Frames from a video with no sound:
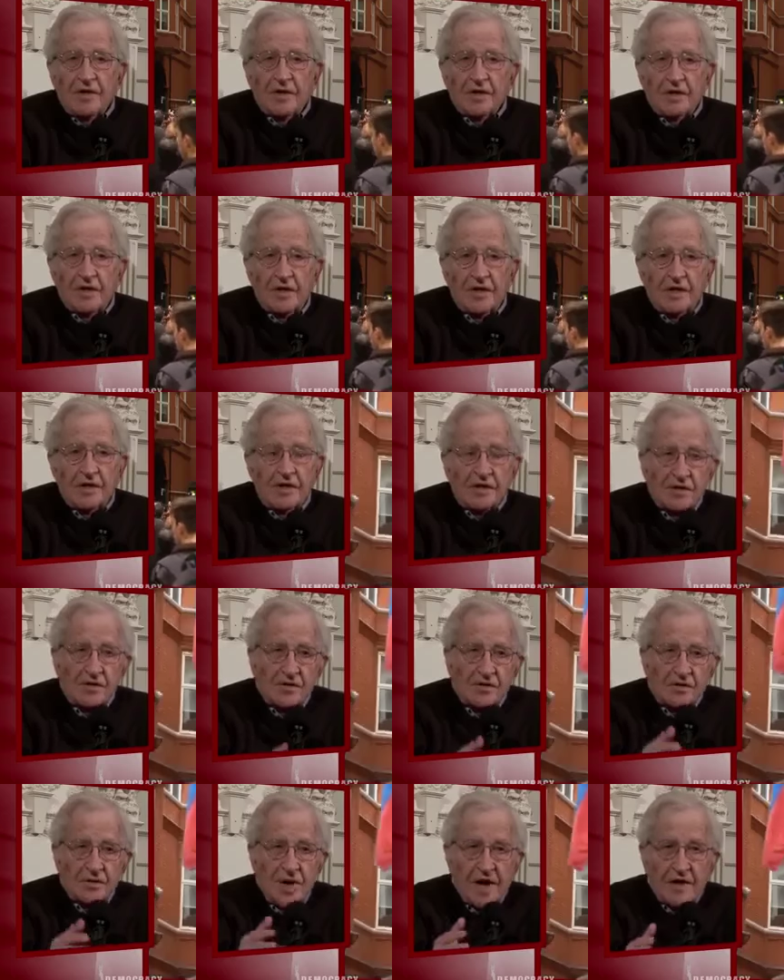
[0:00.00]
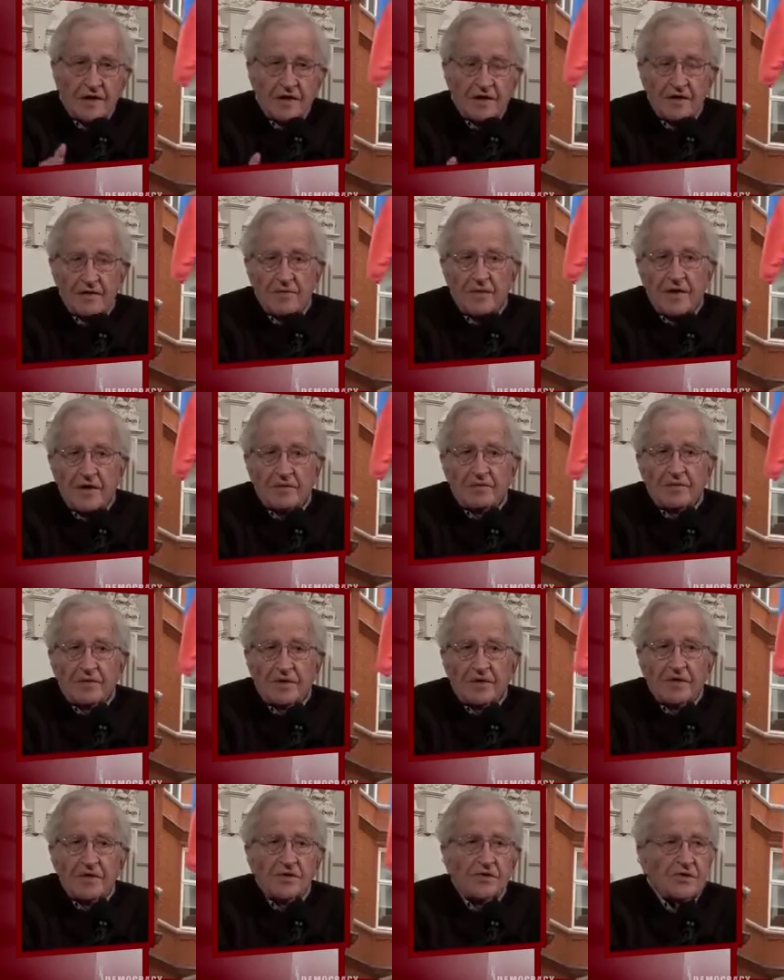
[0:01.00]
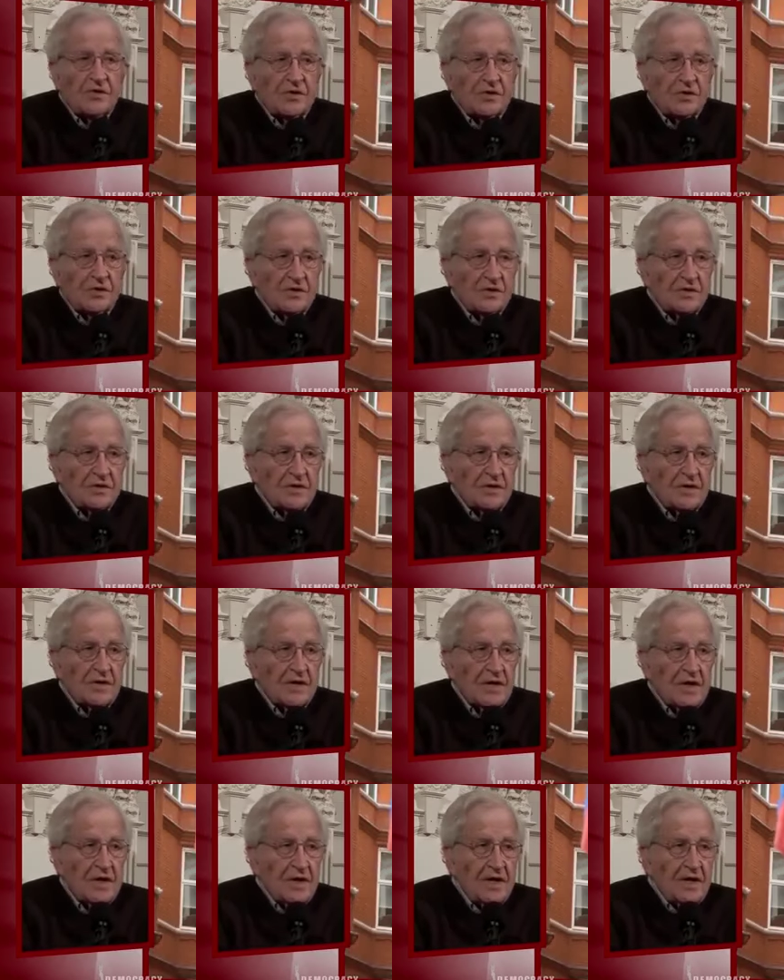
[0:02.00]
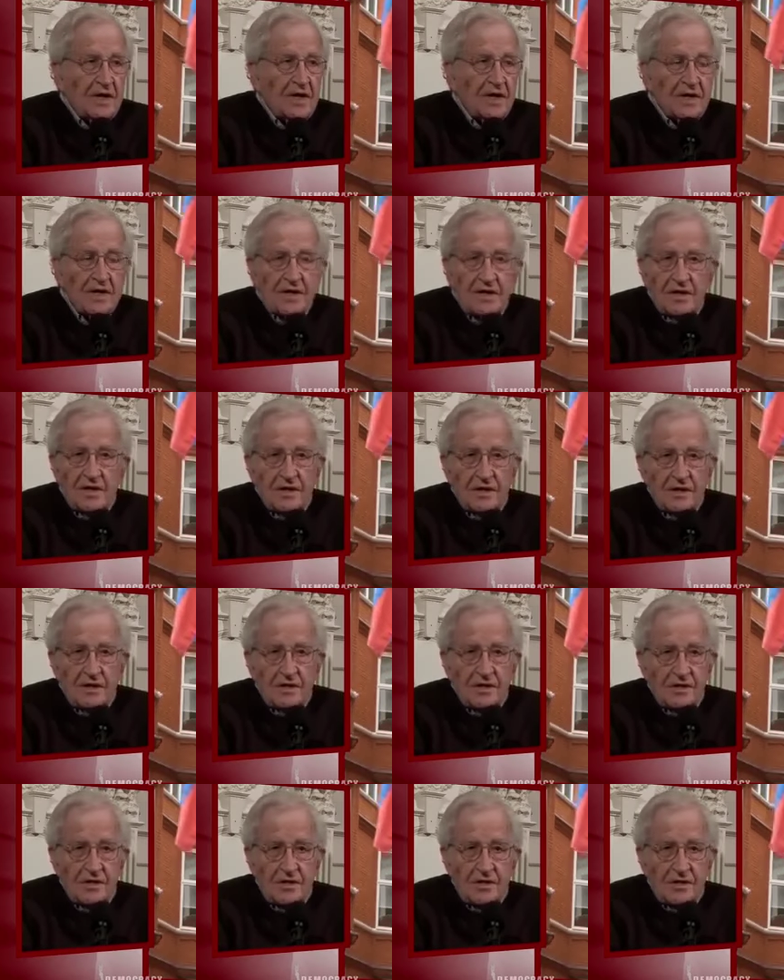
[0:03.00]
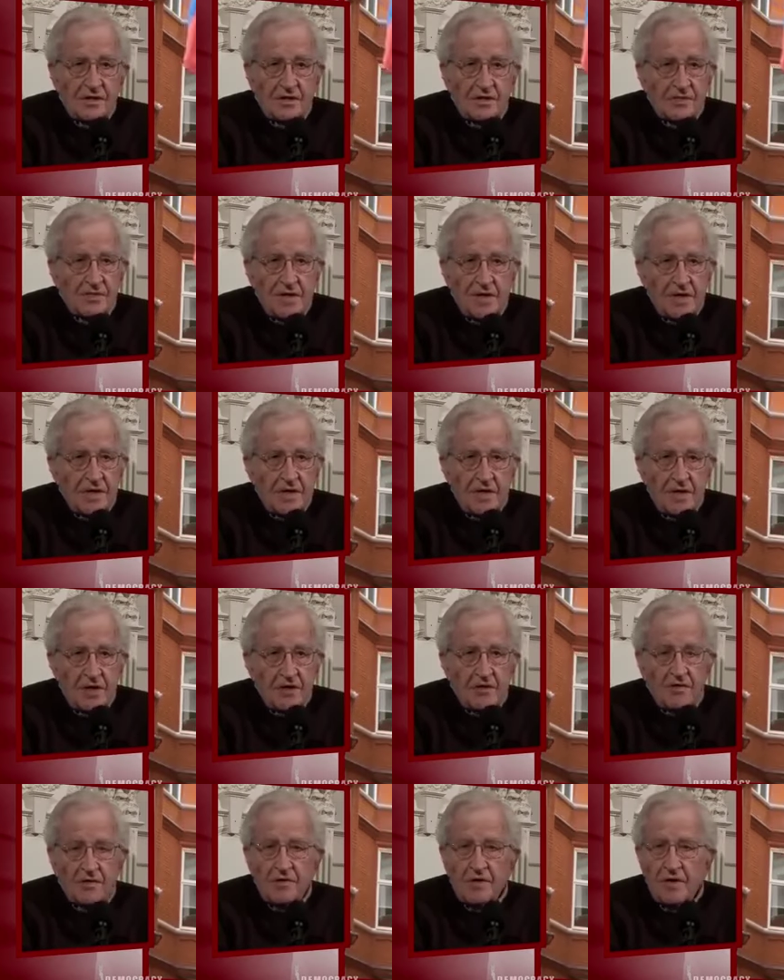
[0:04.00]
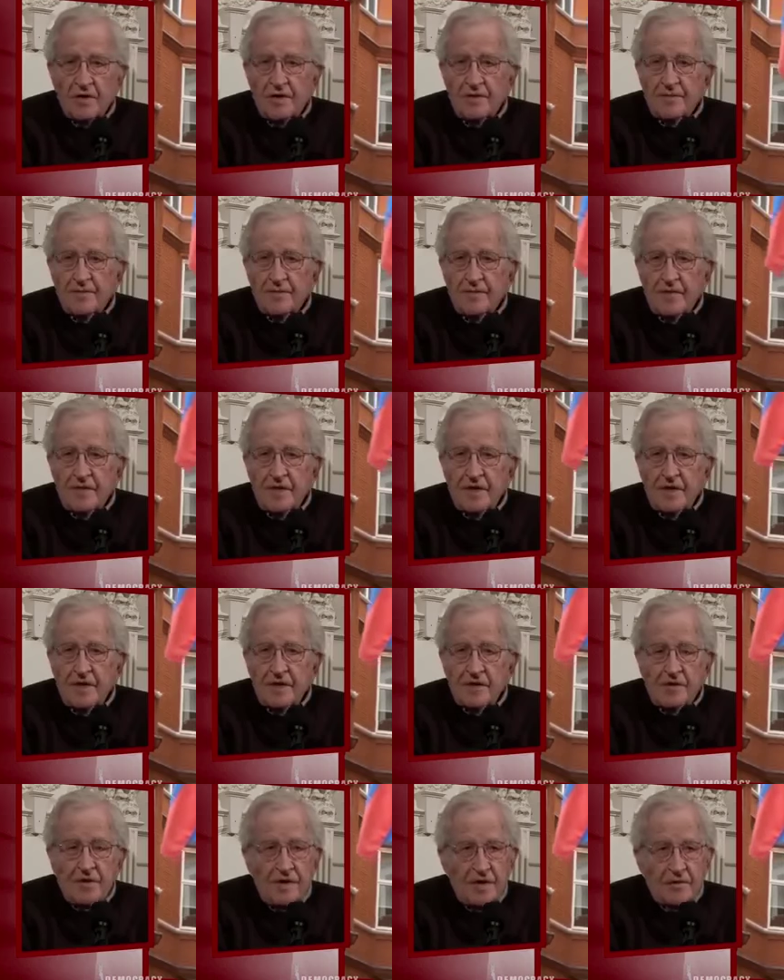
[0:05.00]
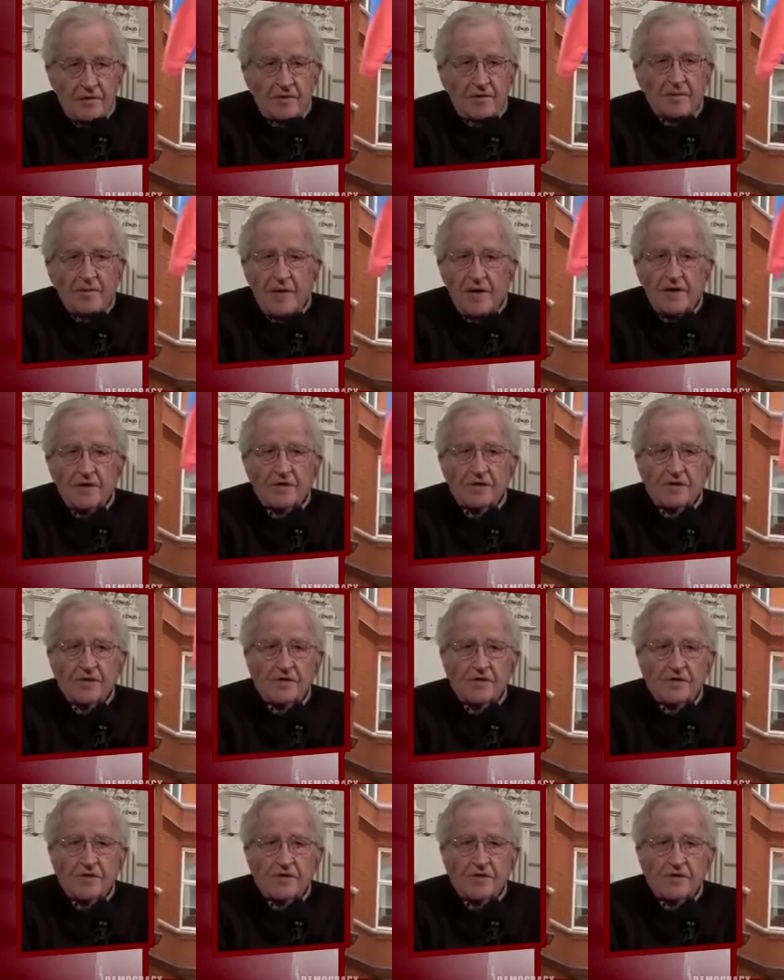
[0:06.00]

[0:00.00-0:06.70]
in London, surrounded by police and so on. There's been no credible basis